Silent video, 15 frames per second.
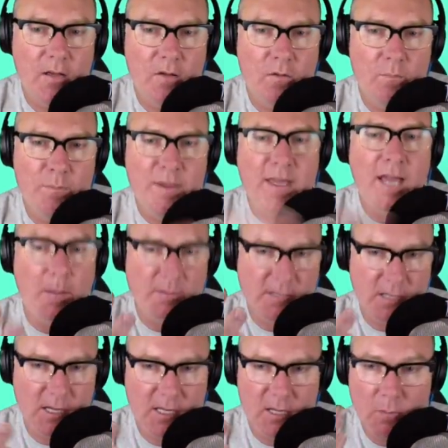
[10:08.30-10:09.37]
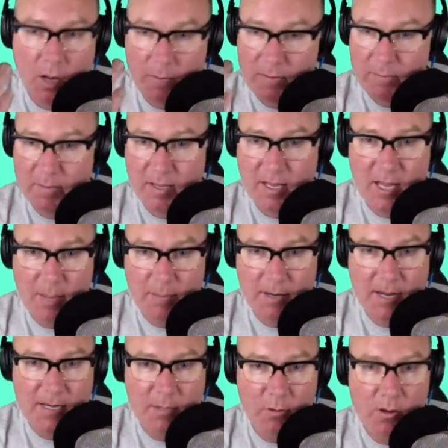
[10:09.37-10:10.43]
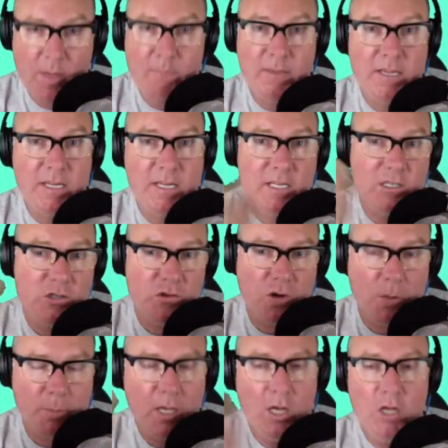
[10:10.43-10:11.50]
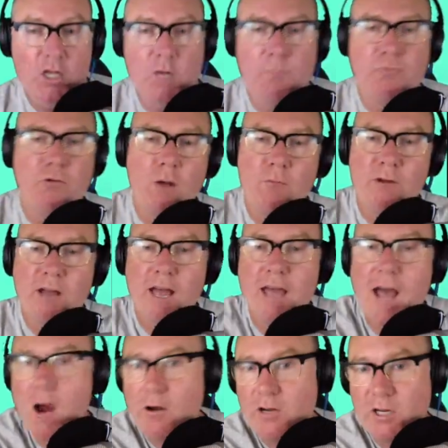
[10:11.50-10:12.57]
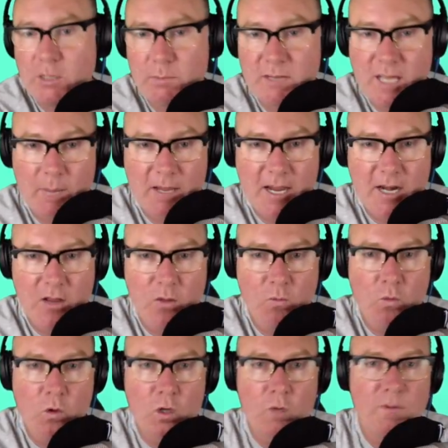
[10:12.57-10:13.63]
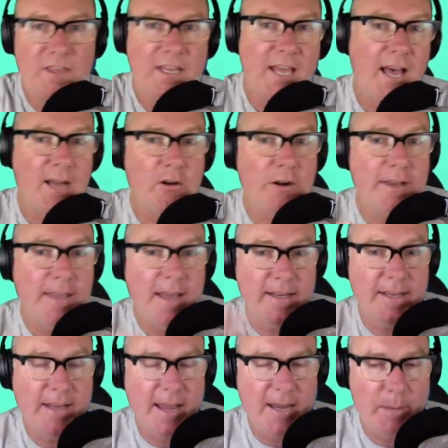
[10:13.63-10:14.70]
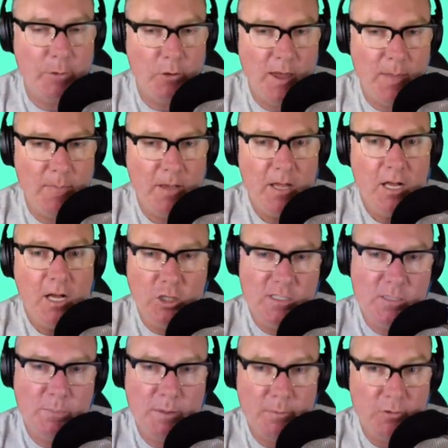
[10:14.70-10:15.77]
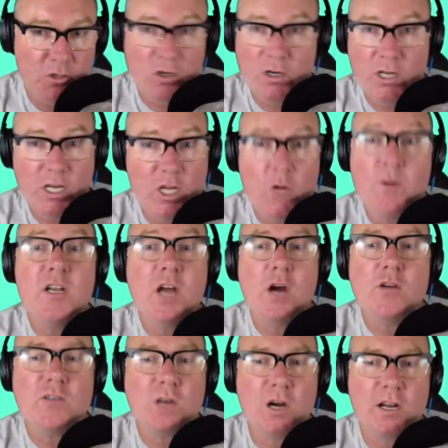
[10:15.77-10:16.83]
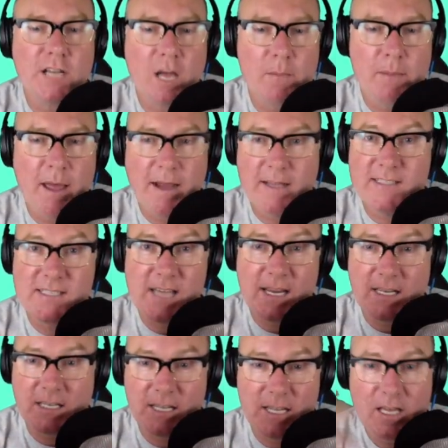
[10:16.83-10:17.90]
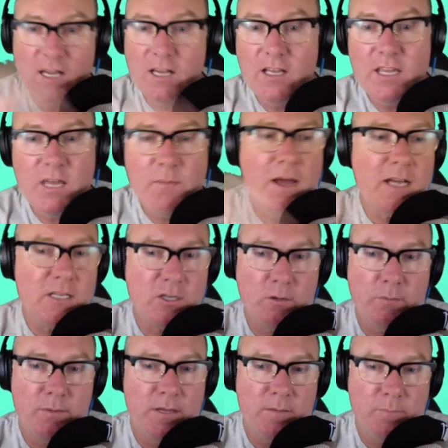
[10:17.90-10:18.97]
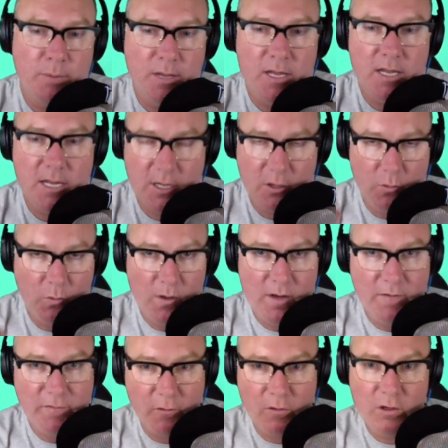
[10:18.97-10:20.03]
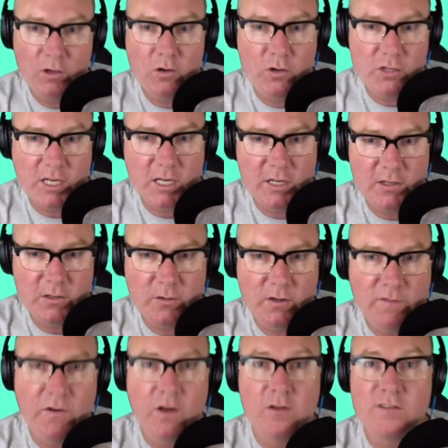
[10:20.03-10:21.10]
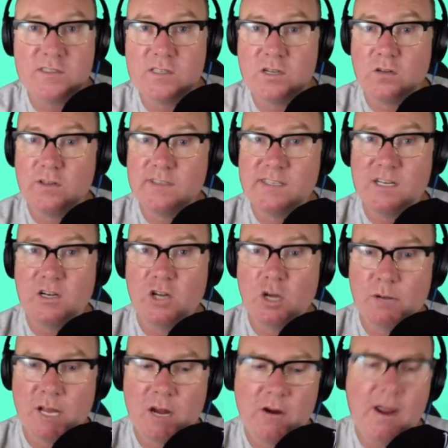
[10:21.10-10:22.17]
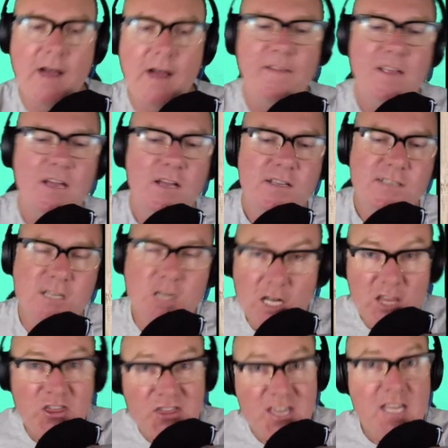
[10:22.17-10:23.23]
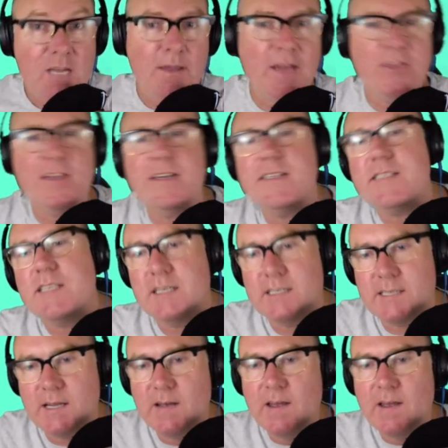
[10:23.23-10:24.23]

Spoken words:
pickups, like you might be picking up an AWM, but you're going to drop your primary AR, and you could be coming out of the water with a Car 98 and an AWM, lots of people shooting at you and no time to go back, and suddenly you may as well be peeing into the wind for all the good you're going to do in a final circle that's in an urban area. So you've got to think about these things.